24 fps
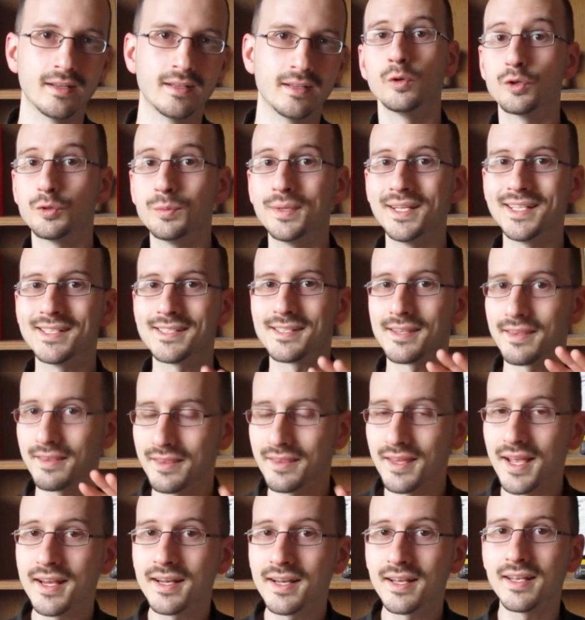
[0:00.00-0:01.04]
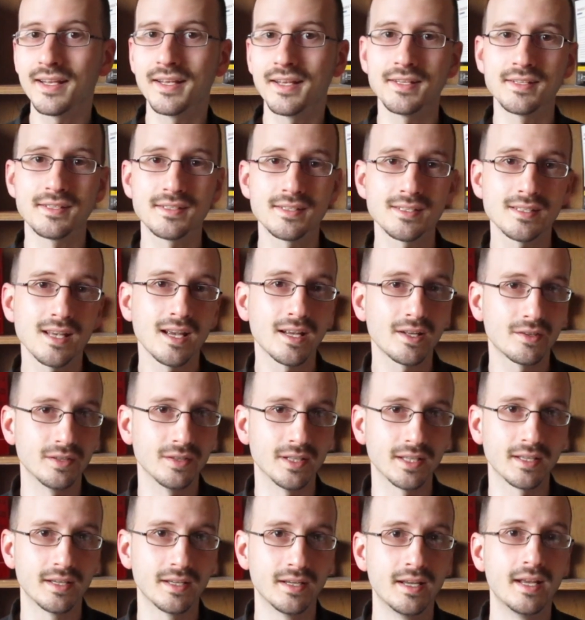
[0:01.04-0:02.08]
which means theta is
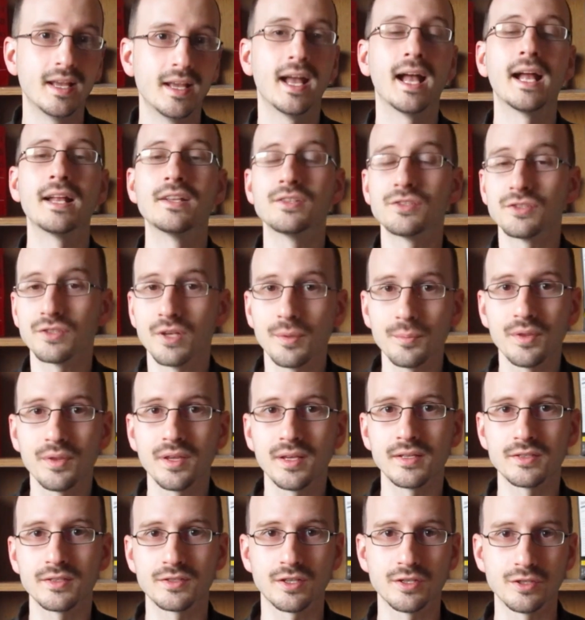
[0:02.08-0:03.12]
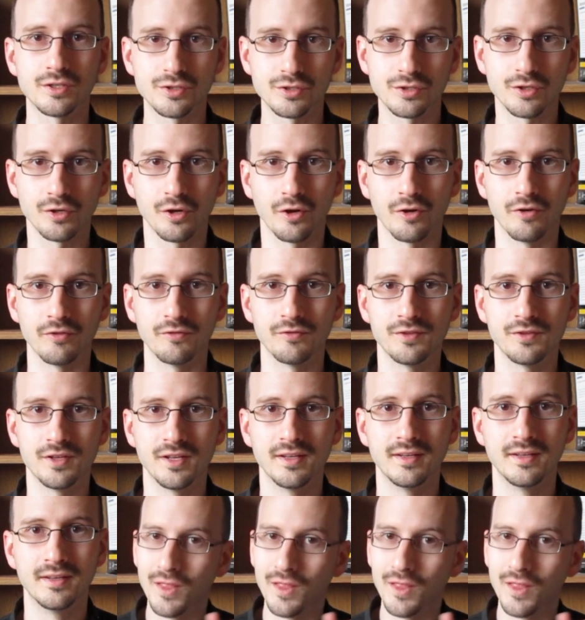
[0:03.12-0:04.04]
cyclic and something is conserved.